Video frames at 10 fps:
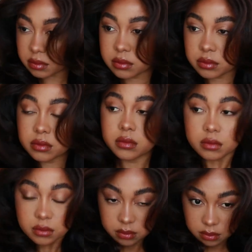I purchased
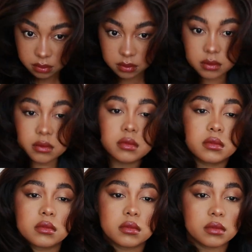this
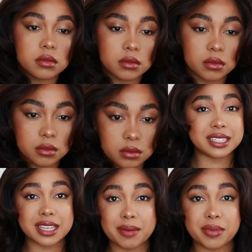in
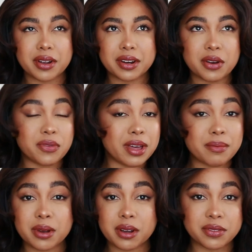December,
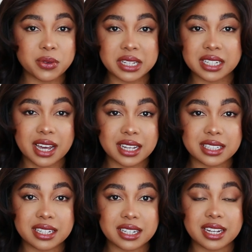November of twenty
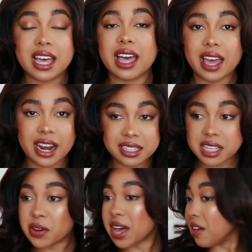nineteen, and I
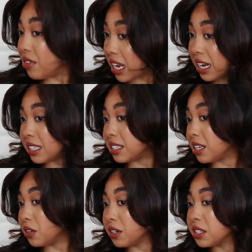still have it, and it
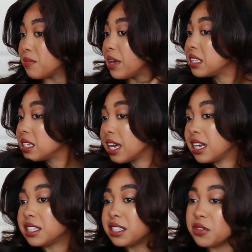still looks amazing, and
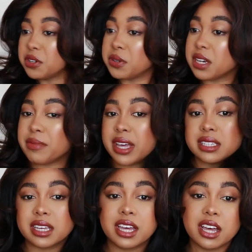it's still doing
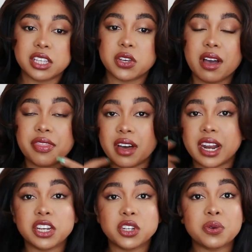amazing. So I thought
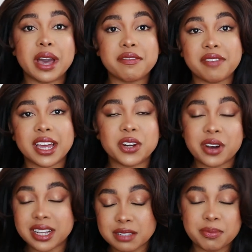I'd do a final
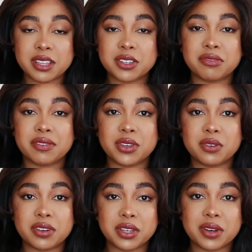unsponsored review
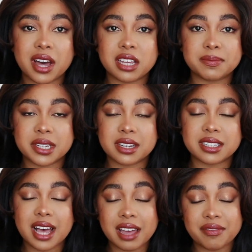for you guys, because
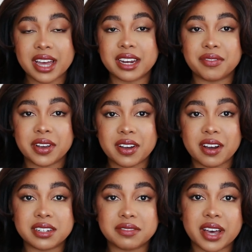I find it very
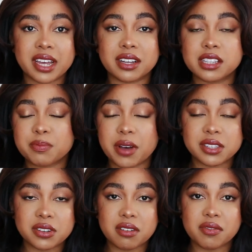hard to find
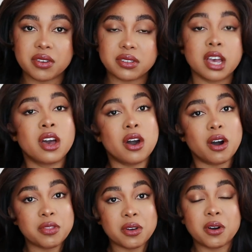unsponsored reviews,
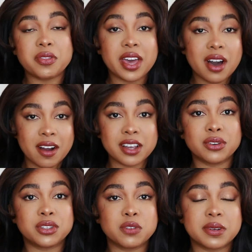although they are
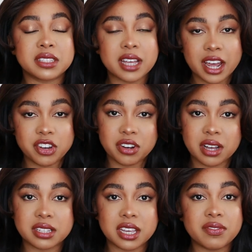YouTubers that I
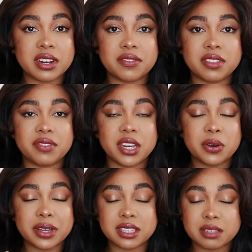trust. Even if the video
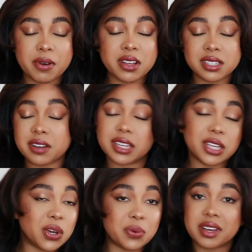is sponsored,
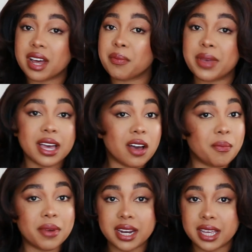you know, we gotta make our
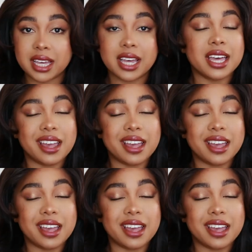money.